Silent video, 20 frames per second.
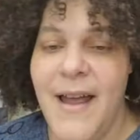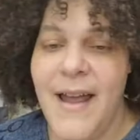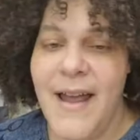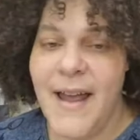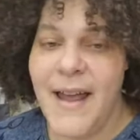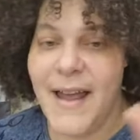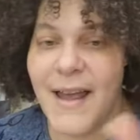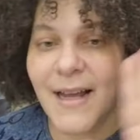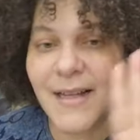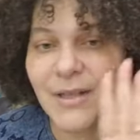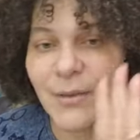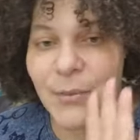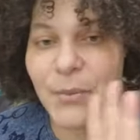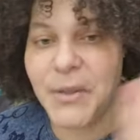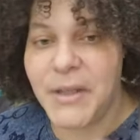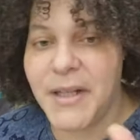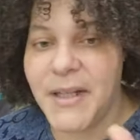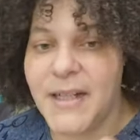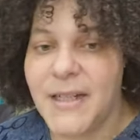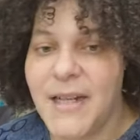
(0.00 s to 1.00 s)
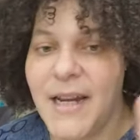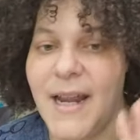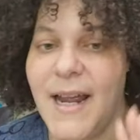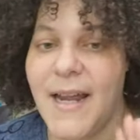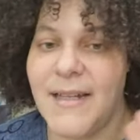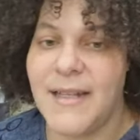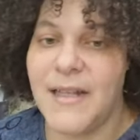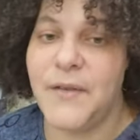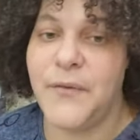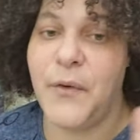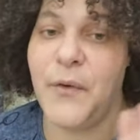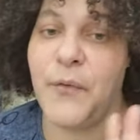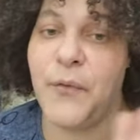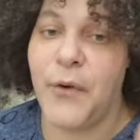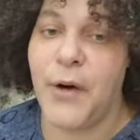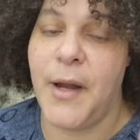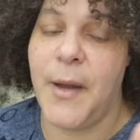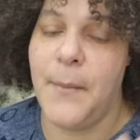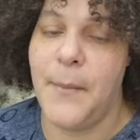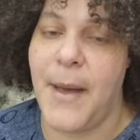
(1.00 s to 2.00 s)
it has a really, it has a different
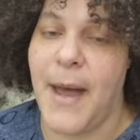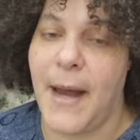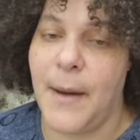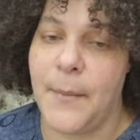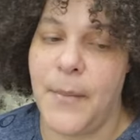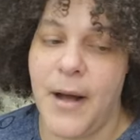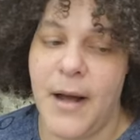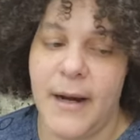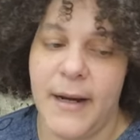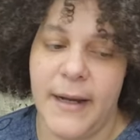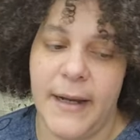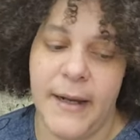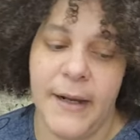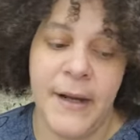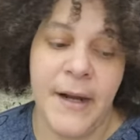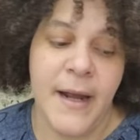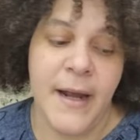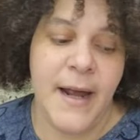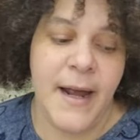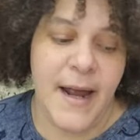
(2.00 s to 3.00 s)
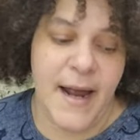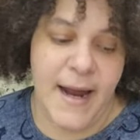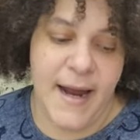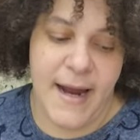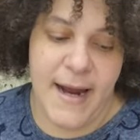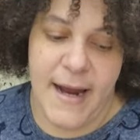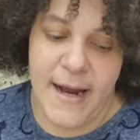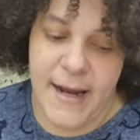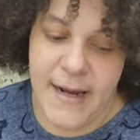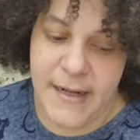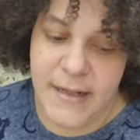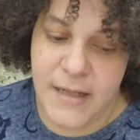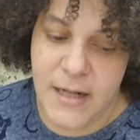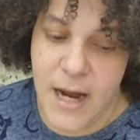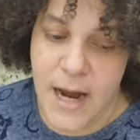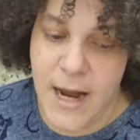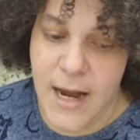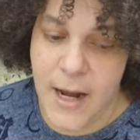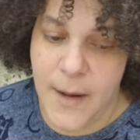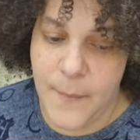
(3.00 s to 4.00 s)
front and back pocket and
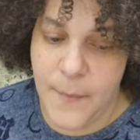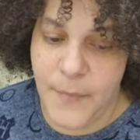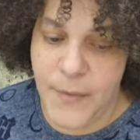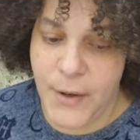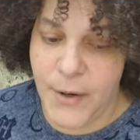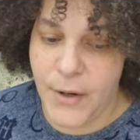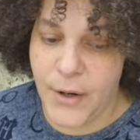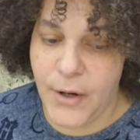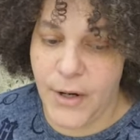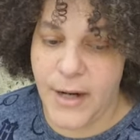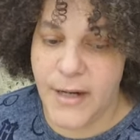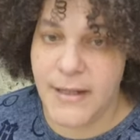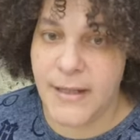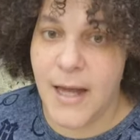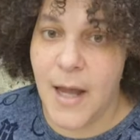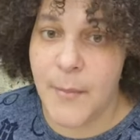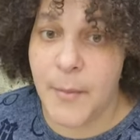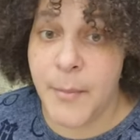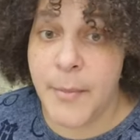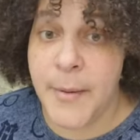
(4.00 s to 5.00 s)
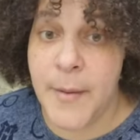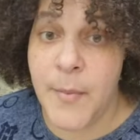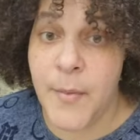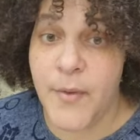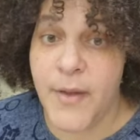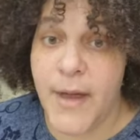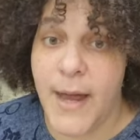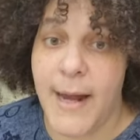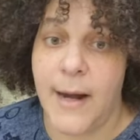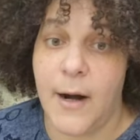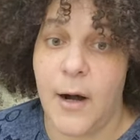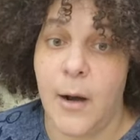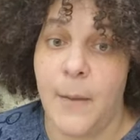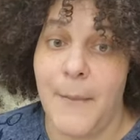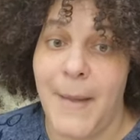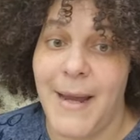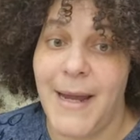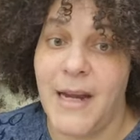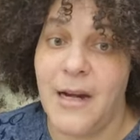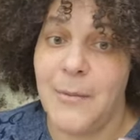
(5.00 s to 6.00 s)
um, there is a couple people that are
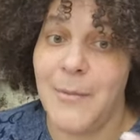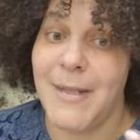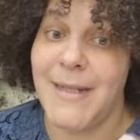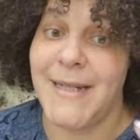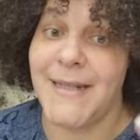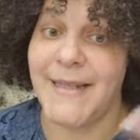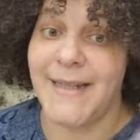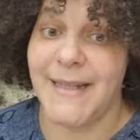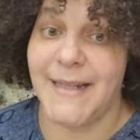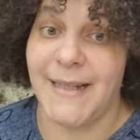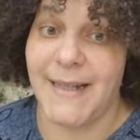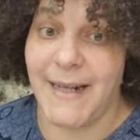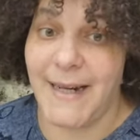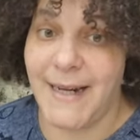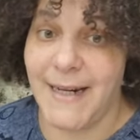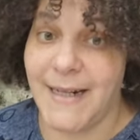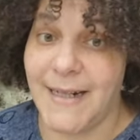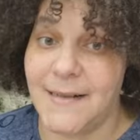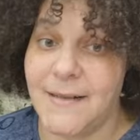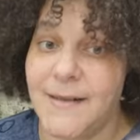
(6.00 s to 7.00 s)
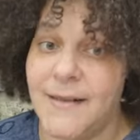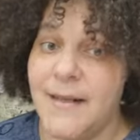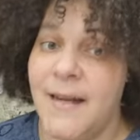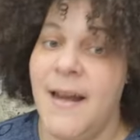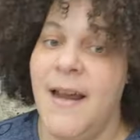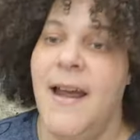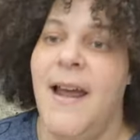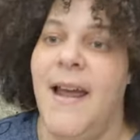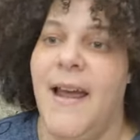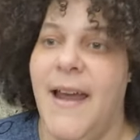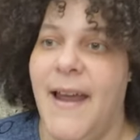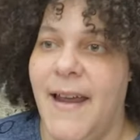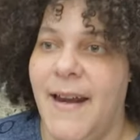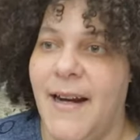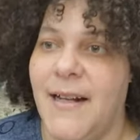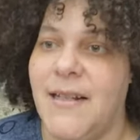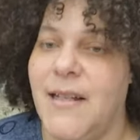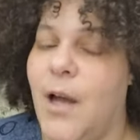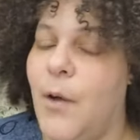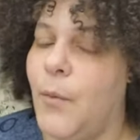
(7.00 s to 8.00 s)
making them into slings and
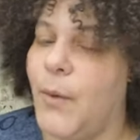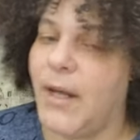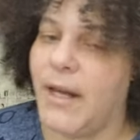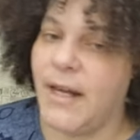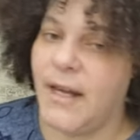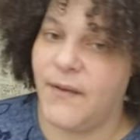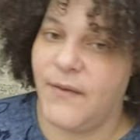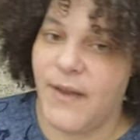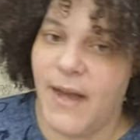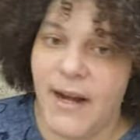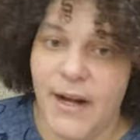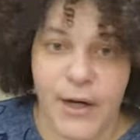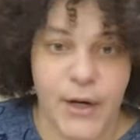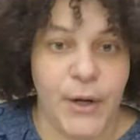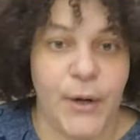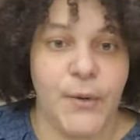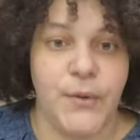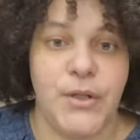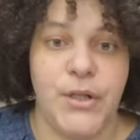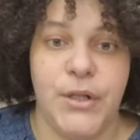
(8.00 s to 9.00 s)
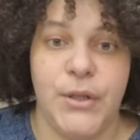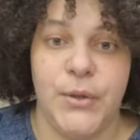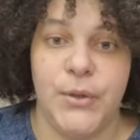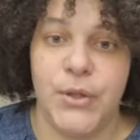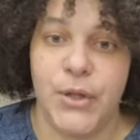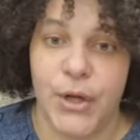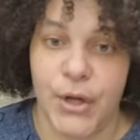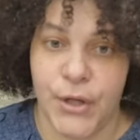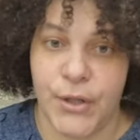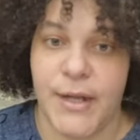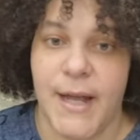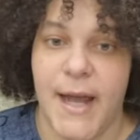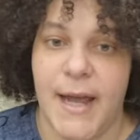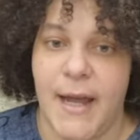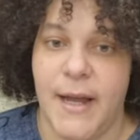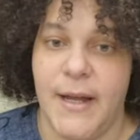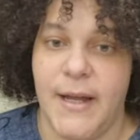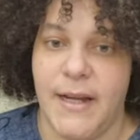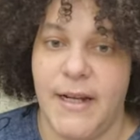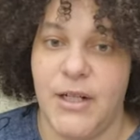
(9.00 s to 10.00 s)
i thought we can give that a go too turn
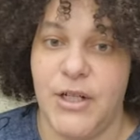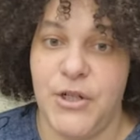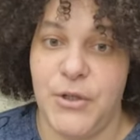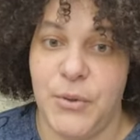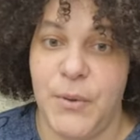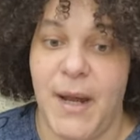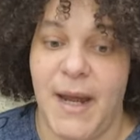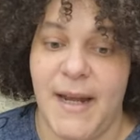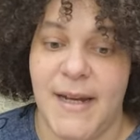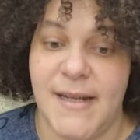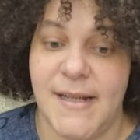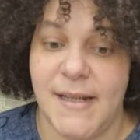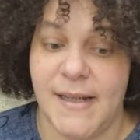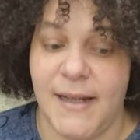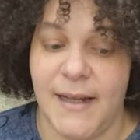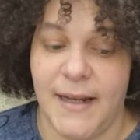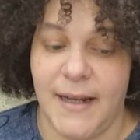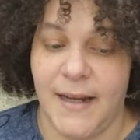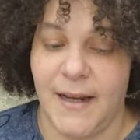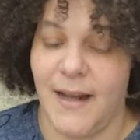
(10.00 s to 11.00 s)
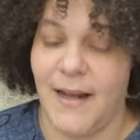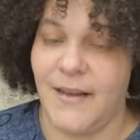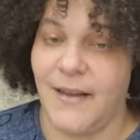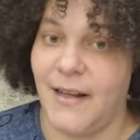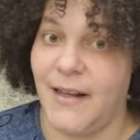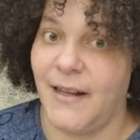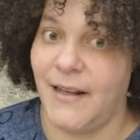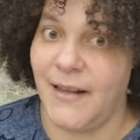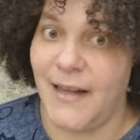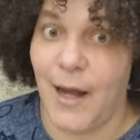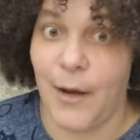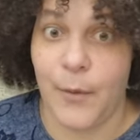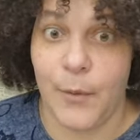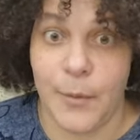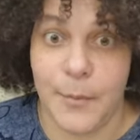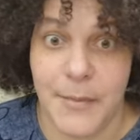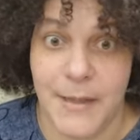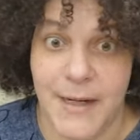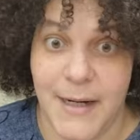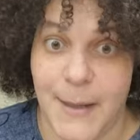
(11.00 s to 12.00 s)
that into a sling i think that
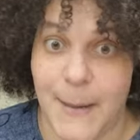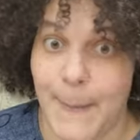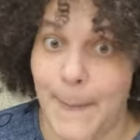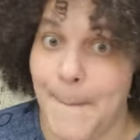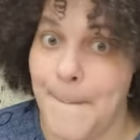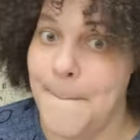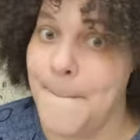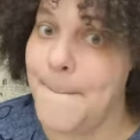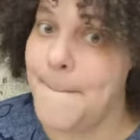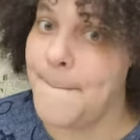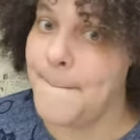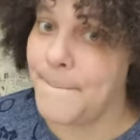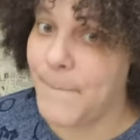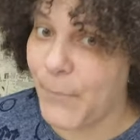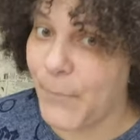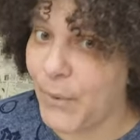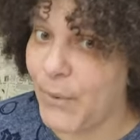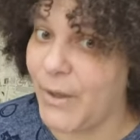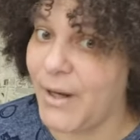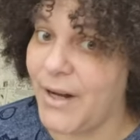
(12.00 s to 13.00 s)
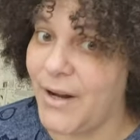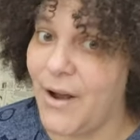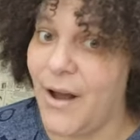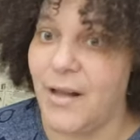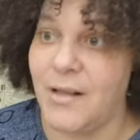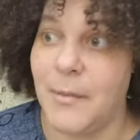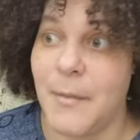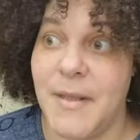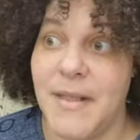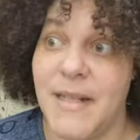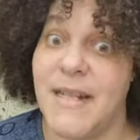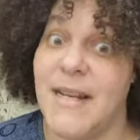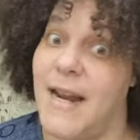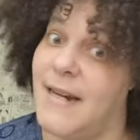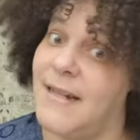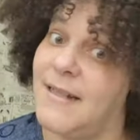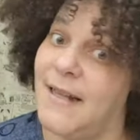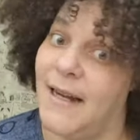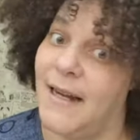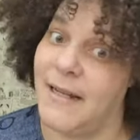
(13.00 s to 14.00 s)
would be pretty awesome it's a
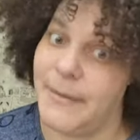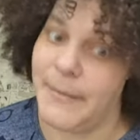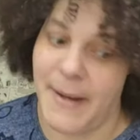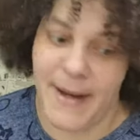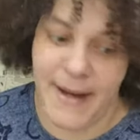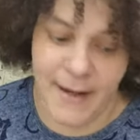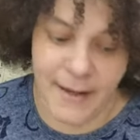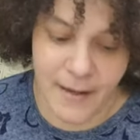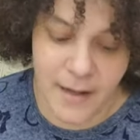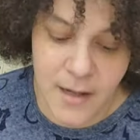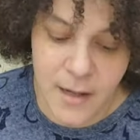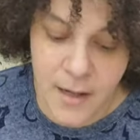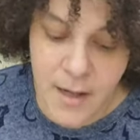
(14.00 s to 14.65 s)
nice size bag